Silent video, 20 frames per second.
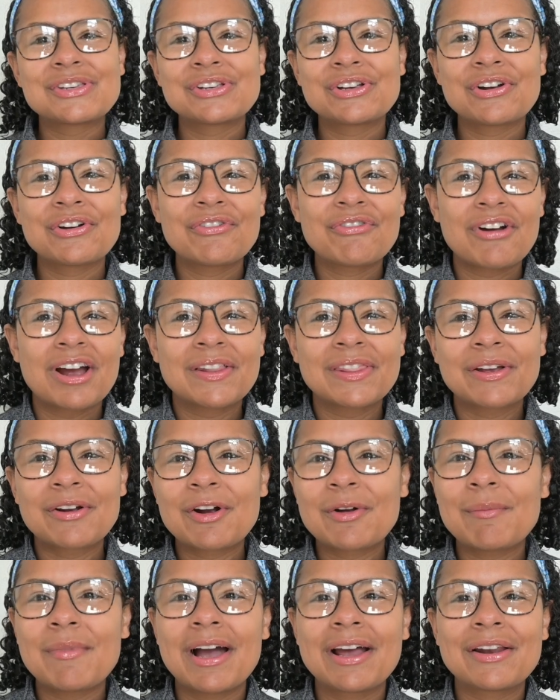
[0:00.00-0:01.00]
is your friendly
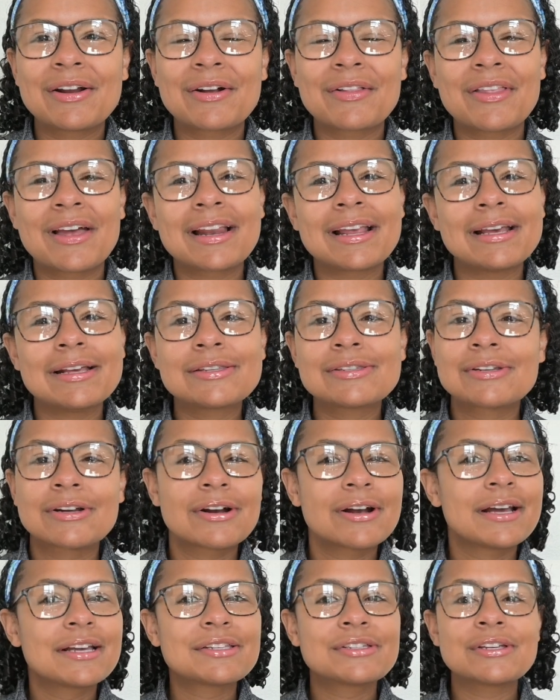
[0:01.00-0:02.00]
reminder that
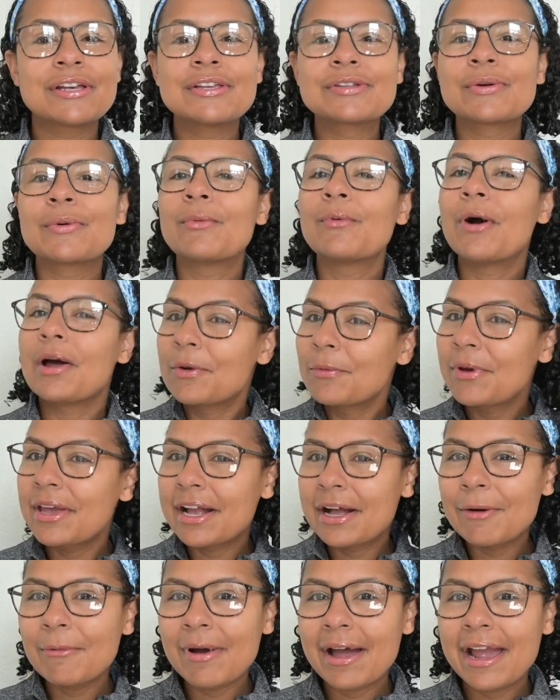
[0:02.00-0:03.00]
Easter is just one
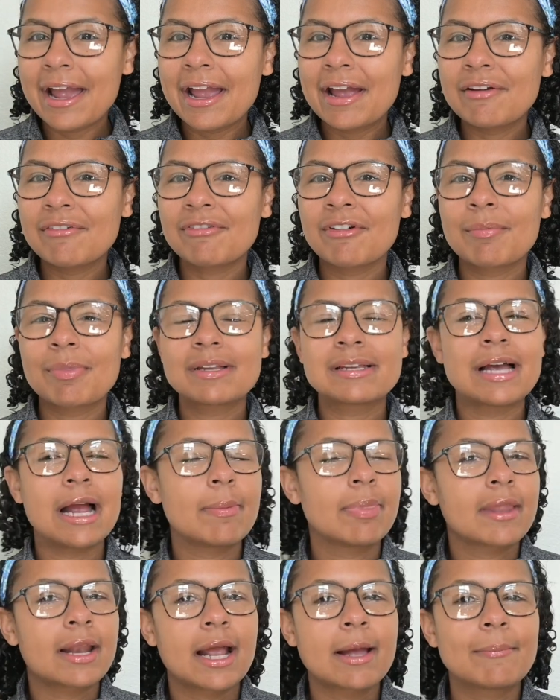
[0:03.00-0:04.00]
week away from the
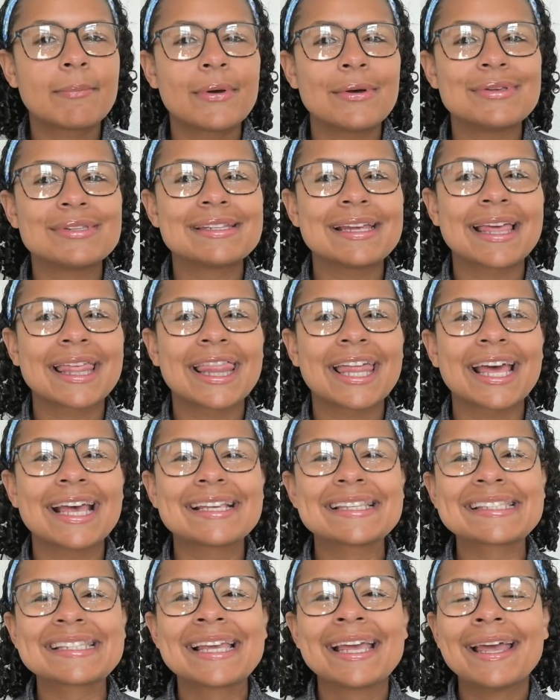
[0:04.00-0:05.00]
time that I am posting
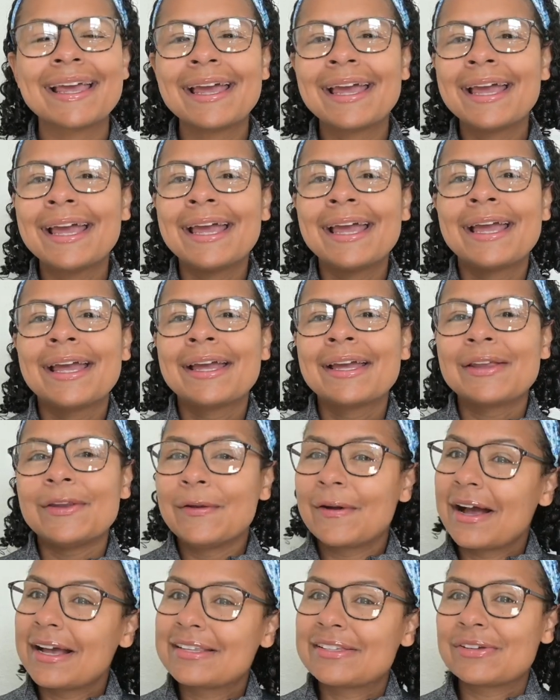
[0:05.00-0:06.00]
this.
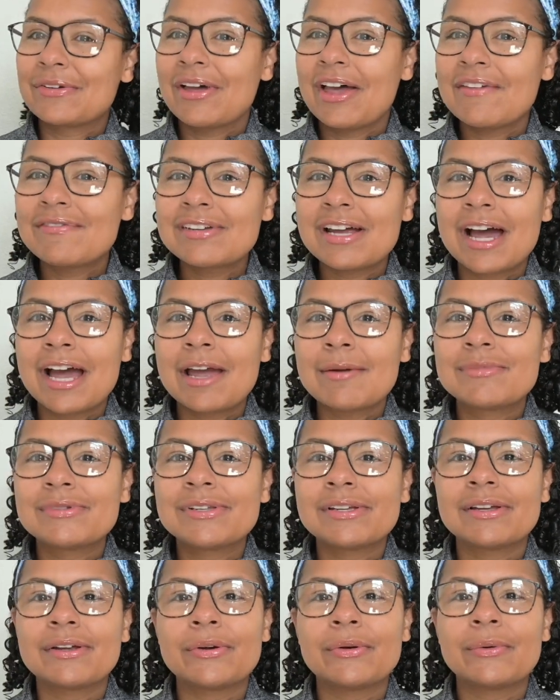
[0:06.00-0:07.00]
You guys still have time
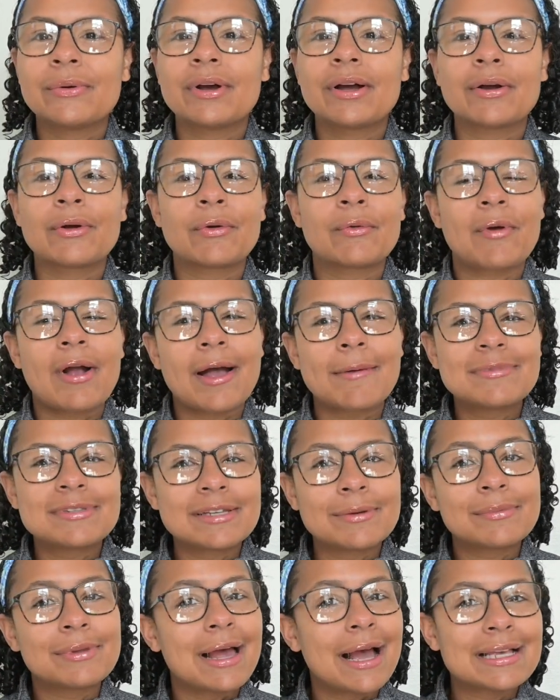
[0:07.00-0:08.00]
to grab
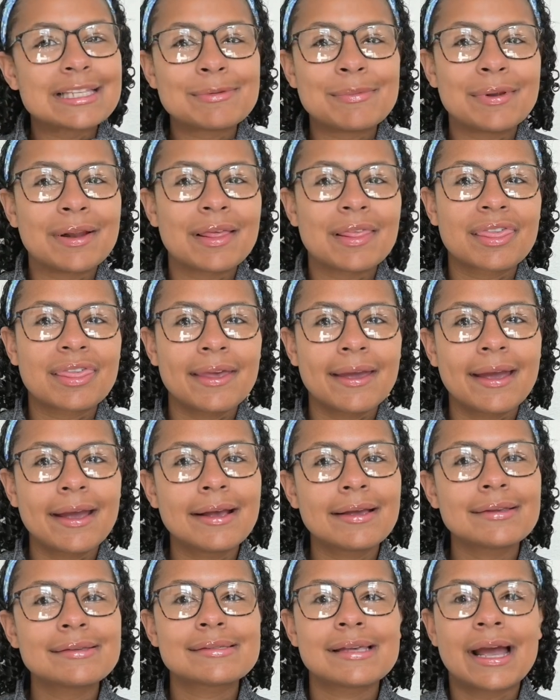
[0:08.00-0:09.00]
some last minute
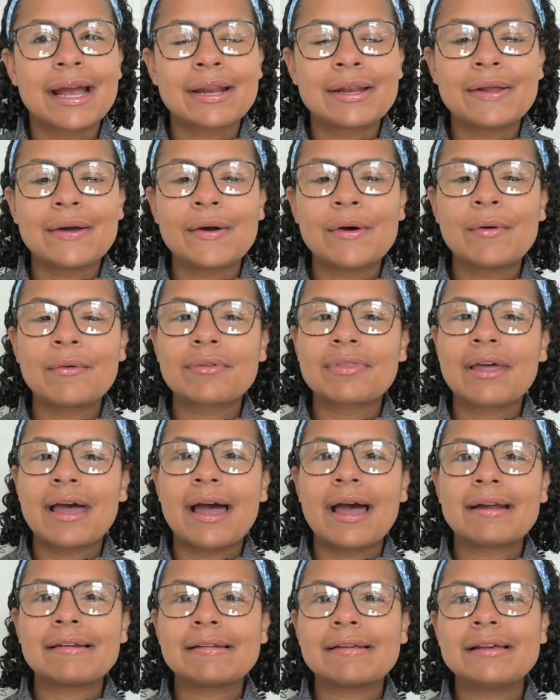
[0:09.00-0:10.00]
things. I know
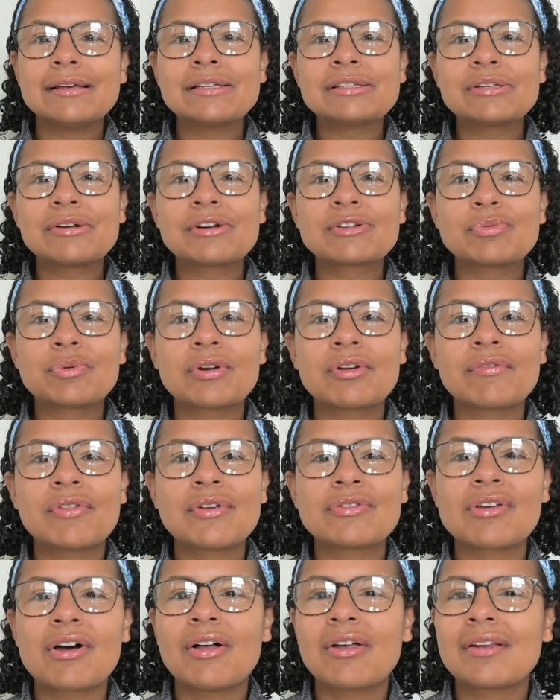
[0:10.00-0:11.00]
that Easter is one of
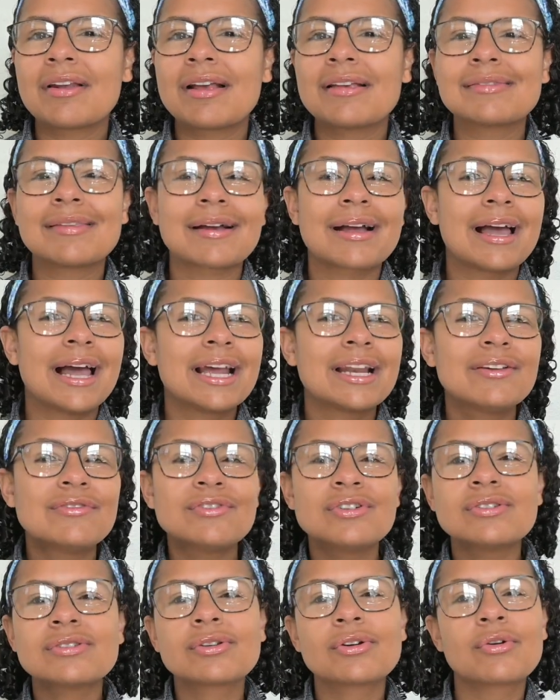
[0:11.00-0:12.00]
those holidays that kind of
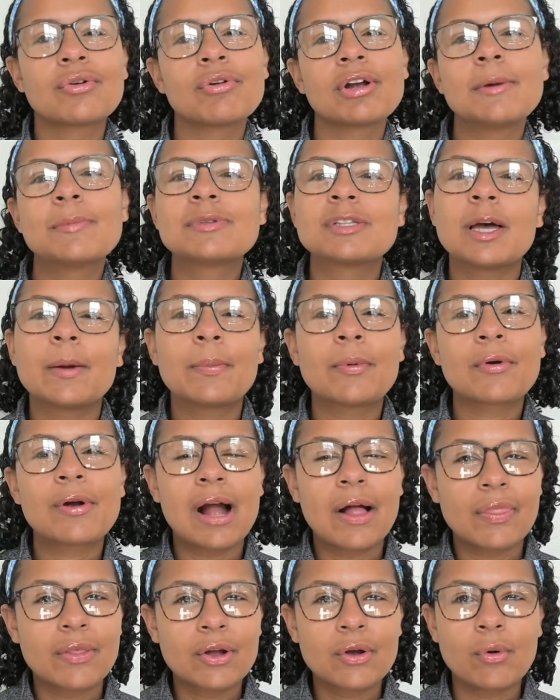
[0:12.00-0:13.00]
just creeps up
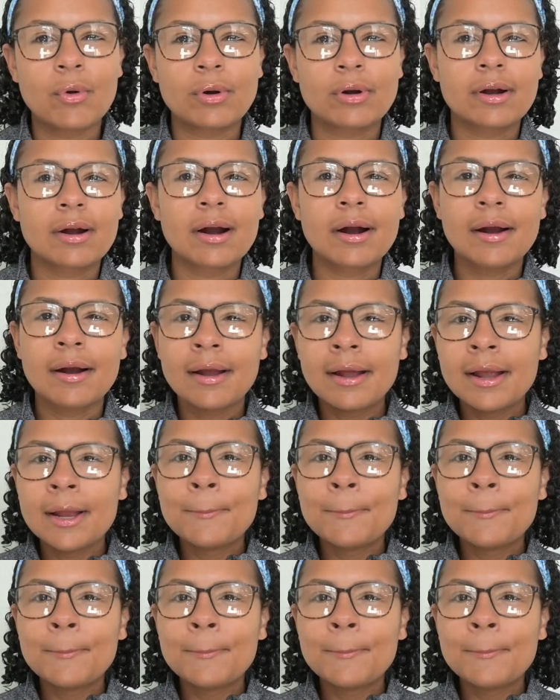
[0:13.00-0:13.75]
around the corner.